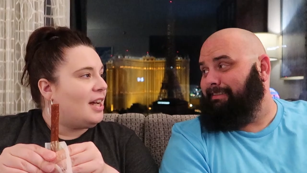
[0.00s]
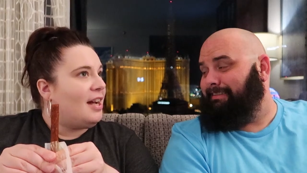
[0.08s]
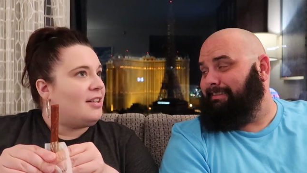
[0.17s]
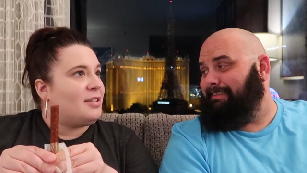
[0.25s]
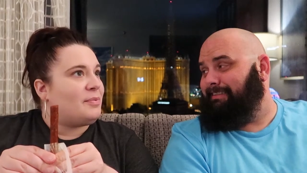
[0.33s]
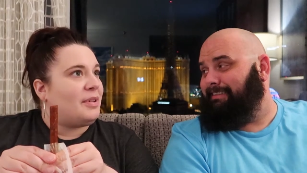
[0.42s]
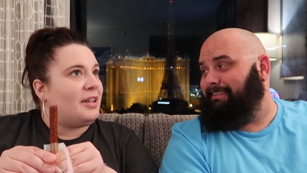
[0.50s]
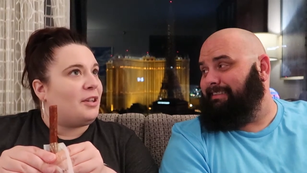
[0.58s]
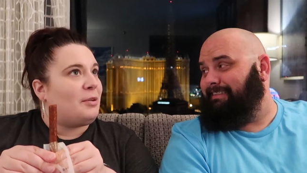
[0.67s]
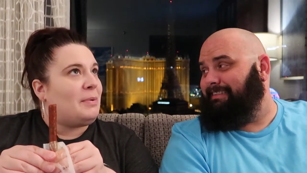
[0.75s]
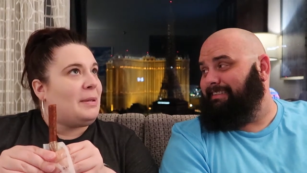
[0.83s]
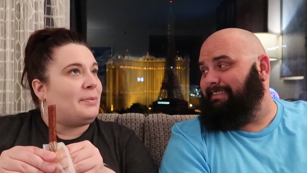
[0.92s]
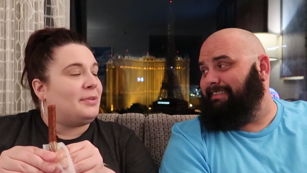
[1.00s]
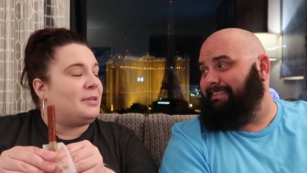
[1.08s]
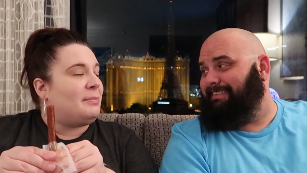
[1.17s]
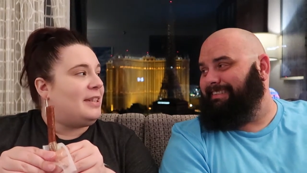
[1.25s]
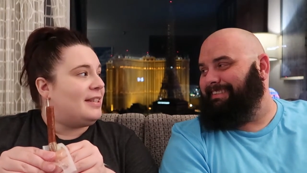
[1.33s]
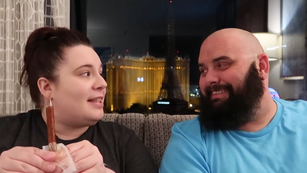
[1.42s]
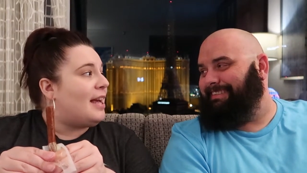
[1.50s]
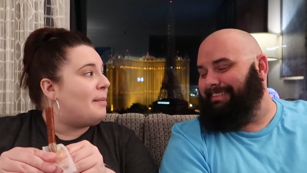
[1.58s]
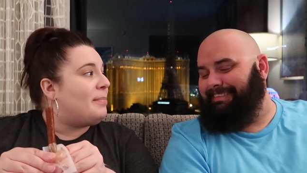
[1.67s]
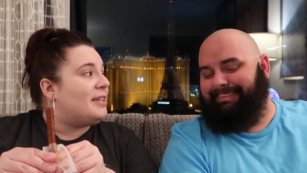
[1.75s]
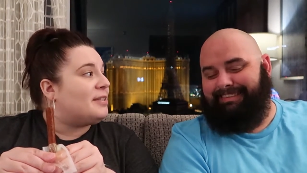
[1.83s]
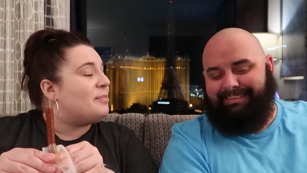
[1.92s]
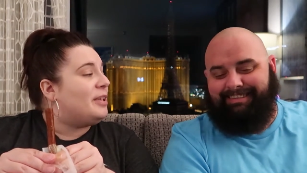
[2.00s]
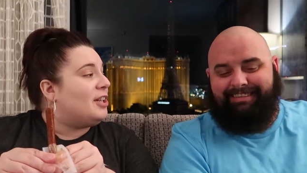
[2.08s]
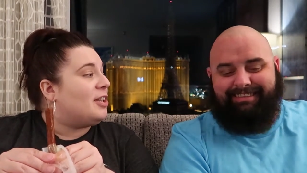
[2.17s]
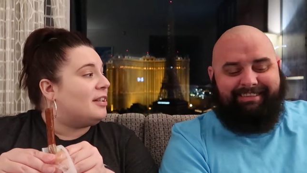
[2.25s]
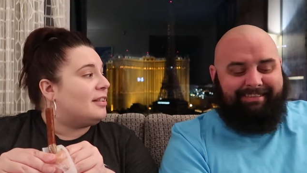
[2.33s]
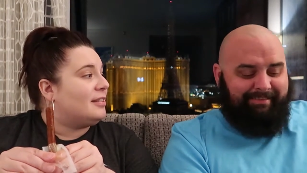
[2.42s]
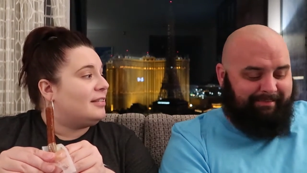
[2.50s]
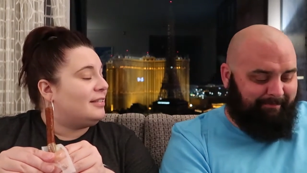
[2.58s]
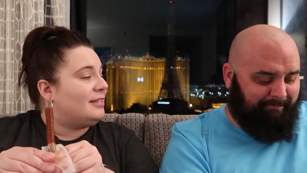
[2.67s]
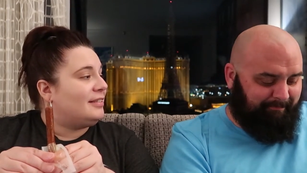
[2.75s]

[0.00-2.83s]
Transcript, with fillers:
Speaker 1: I just want other people to be as happy as we are.